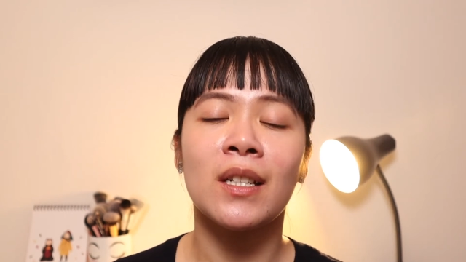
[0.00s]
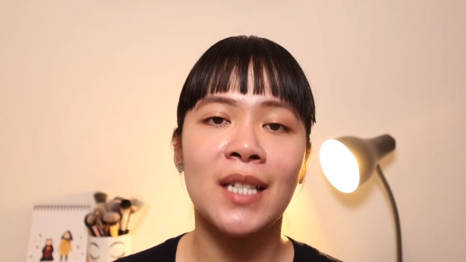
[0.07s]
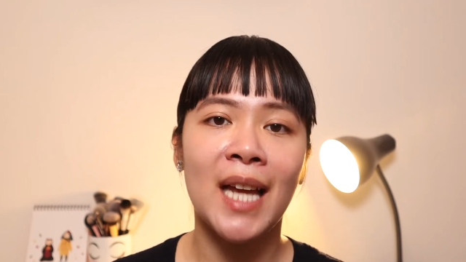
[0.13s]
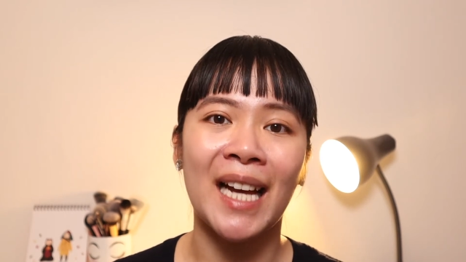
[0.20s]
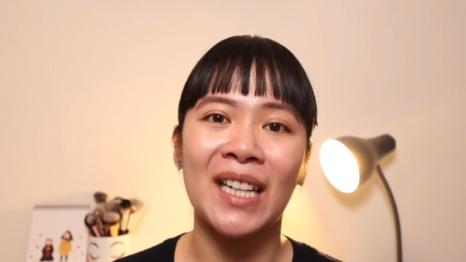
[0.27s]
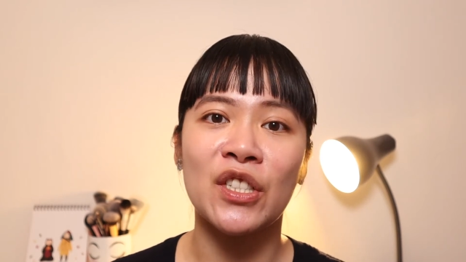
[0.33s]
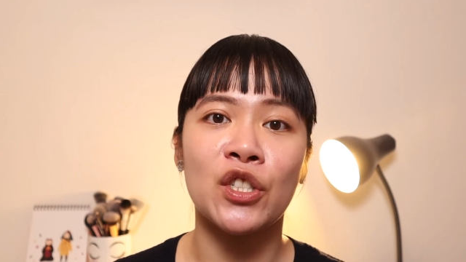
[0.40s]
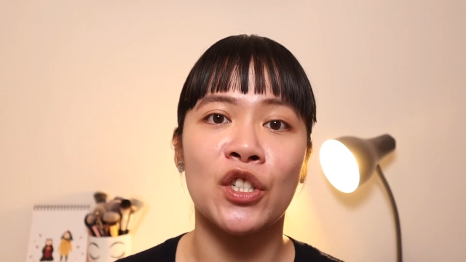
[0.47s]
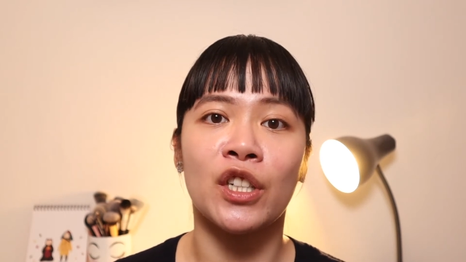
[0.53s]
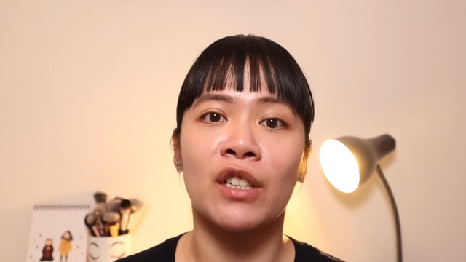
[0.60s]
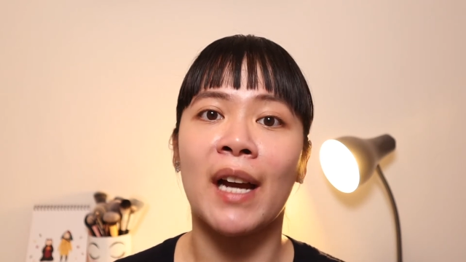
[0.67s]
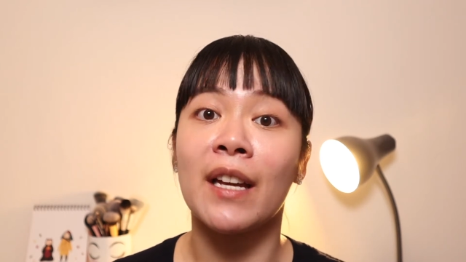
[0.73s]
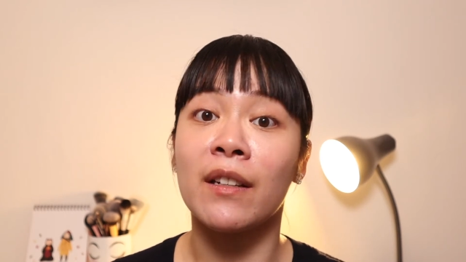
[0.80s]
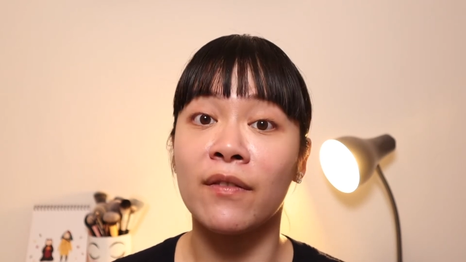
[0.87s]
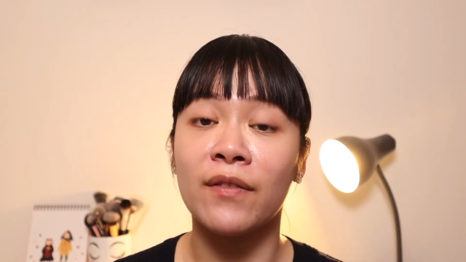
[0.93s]
texture,
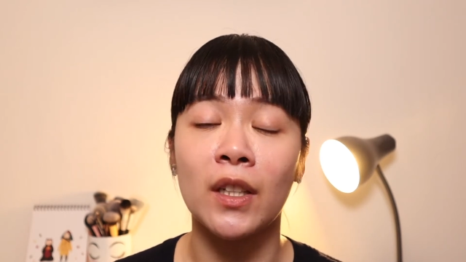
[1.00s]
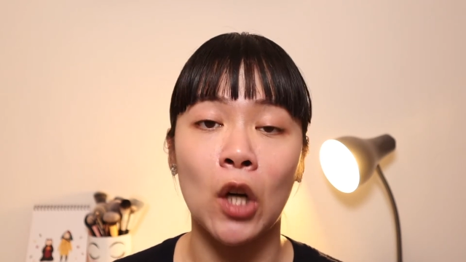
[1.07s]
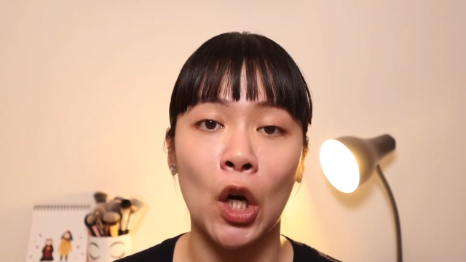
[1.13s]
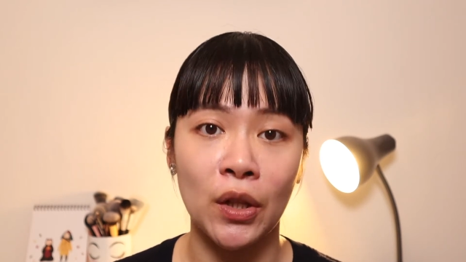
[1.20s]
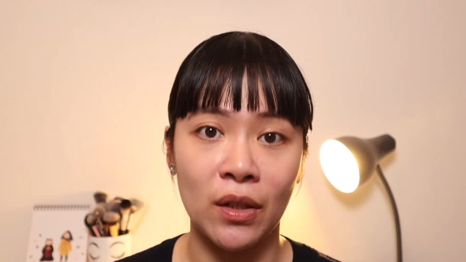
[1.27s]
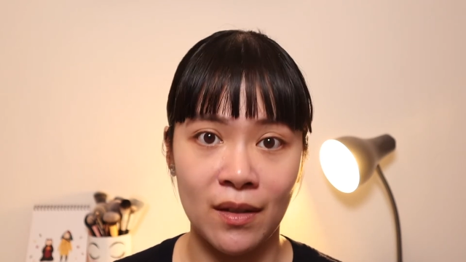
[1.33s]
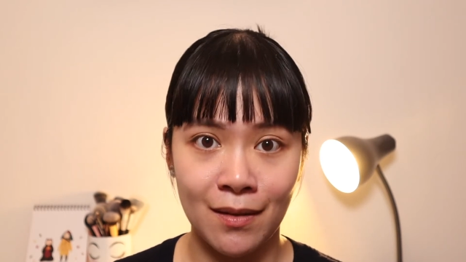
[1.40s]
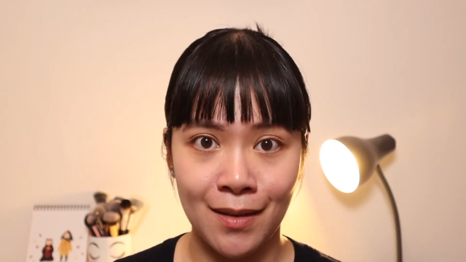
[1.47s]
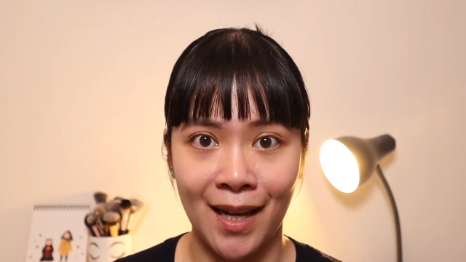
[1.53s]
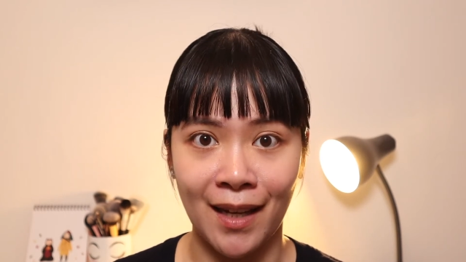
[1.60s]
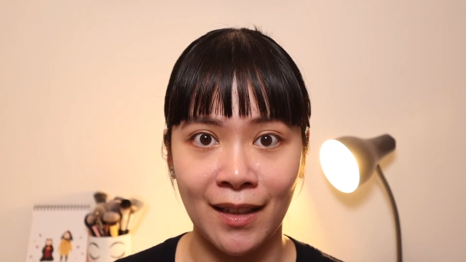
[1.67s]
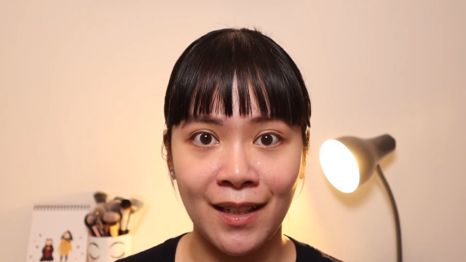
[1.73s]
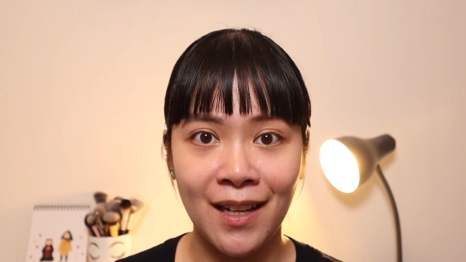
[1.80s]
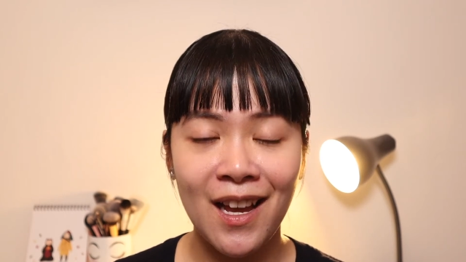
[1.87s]
and feel on the skin.